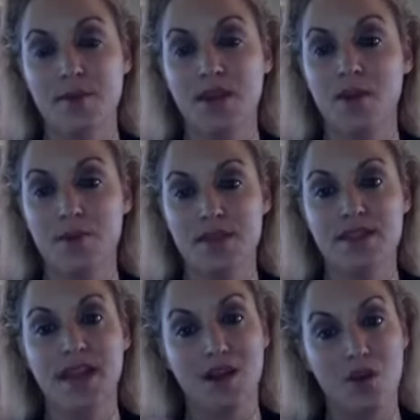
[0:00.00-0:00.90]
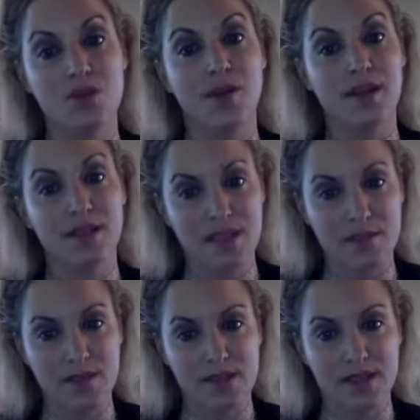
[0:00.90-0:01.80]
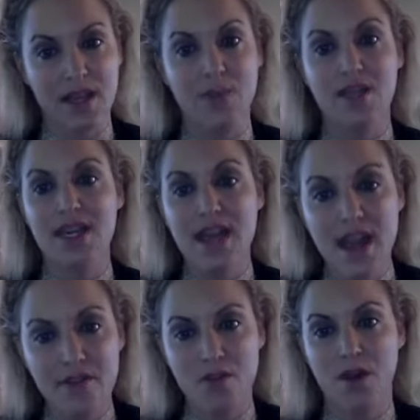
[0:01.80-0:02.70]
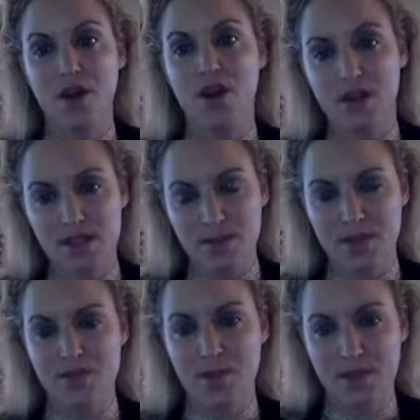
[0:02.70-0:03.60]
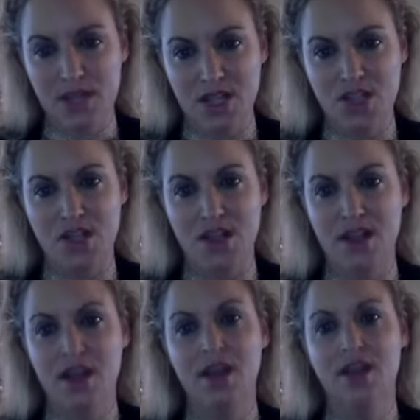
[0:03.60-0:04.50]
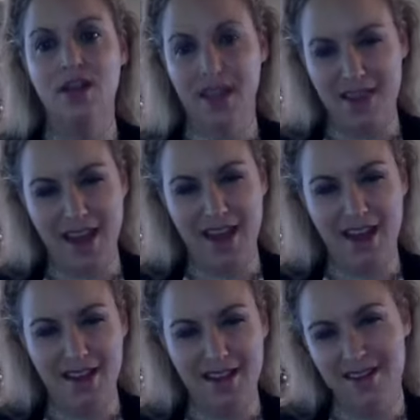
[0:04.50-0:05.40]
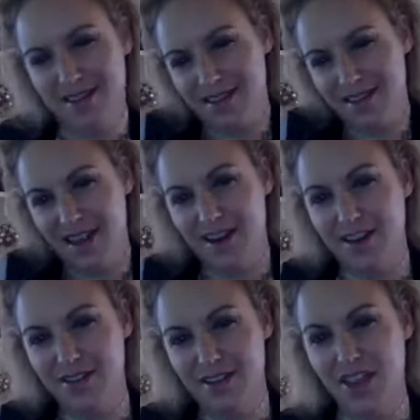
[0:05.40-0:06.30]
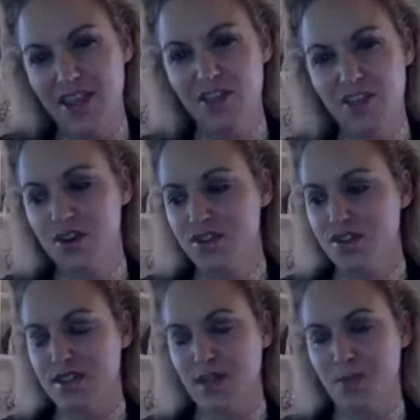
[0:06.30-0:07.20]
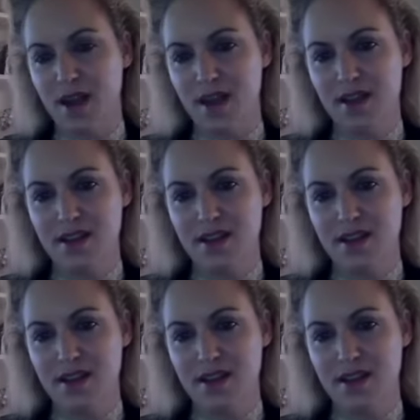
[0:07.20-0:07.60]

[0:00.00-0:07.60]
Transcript: or a business, I go directly to the business. I would never want to hurt someone's reputation like that. I don't know. I think you girls are the same way.